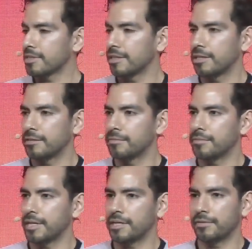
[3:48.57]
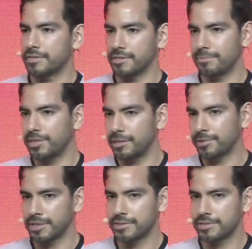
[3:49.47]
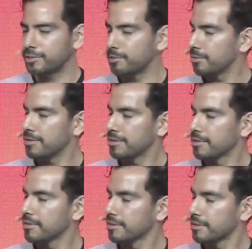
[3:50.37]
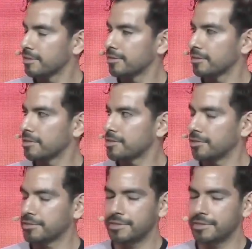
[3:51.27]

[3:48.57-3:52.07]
and obviously being able to execute with the early engineering team.